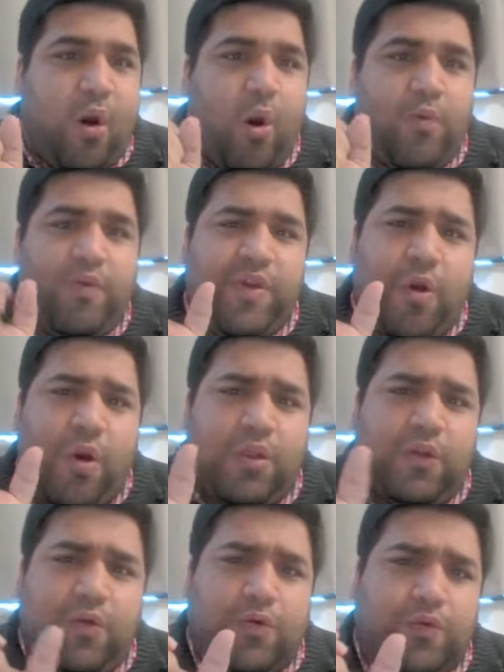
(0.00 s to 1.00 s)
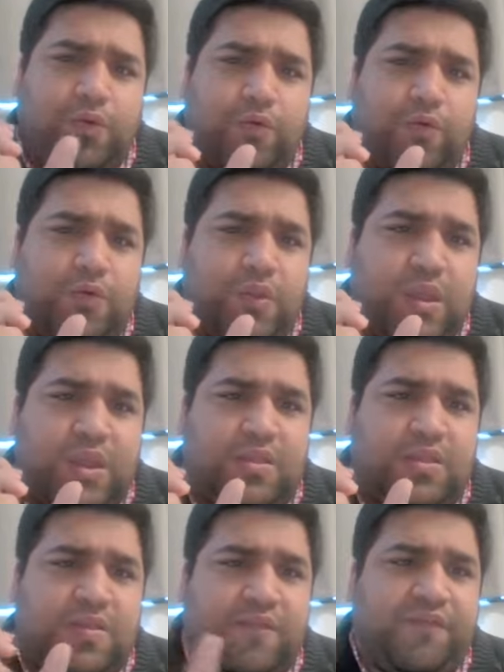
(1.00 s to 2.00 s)
Or we all go through
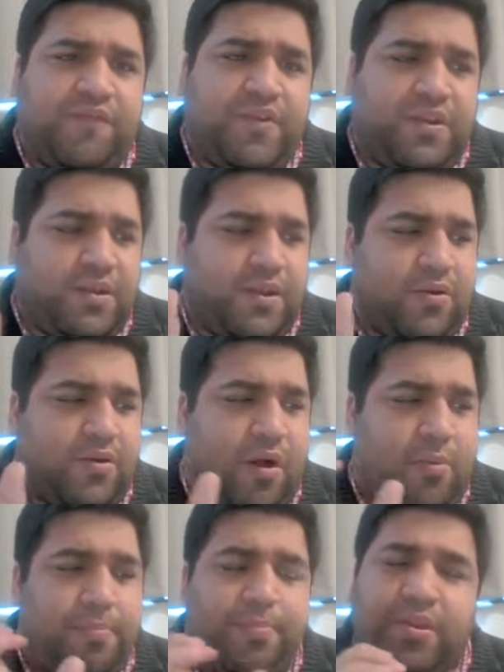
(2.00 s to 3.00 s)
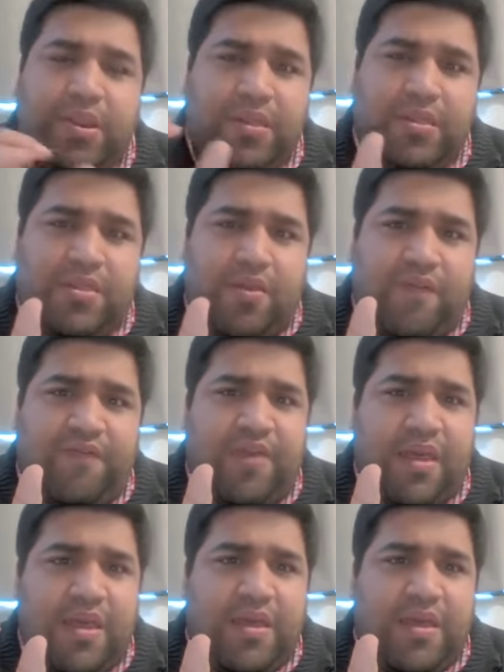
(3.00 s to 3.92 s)
these different components of